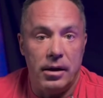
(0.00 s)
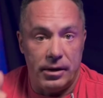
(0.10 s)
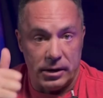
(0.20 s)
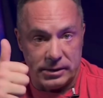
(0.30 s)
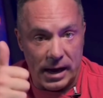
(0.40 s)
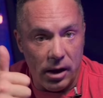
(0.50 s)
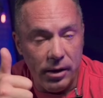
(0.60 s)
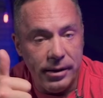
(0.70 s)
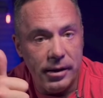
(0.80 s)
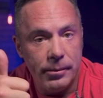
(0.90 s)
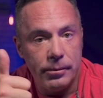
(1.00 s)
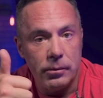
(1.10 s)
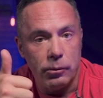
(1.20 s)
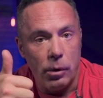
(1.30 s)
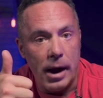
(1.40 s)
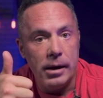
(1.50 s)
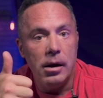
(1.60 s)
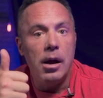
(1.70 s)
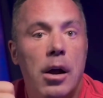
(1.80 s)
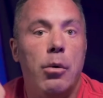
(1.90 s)
There's health, right?
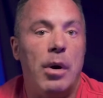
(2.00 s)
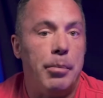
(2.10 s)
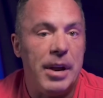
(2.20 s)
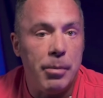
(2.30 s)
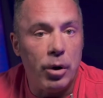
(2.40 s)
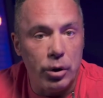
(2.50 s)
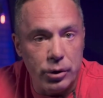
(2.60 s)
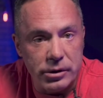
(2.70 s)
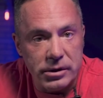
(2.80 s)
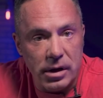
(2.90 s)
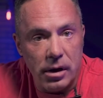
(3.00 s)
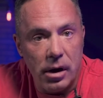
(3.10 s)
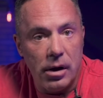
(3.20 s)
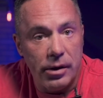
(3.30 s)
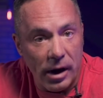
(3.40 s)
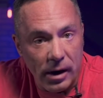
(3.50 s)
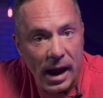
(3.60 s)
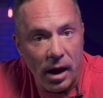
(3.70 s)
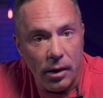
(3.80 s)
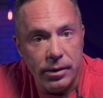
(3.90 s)
When people lose their
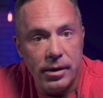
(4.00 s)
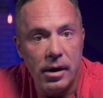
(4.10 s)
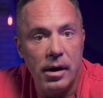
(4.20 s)
health,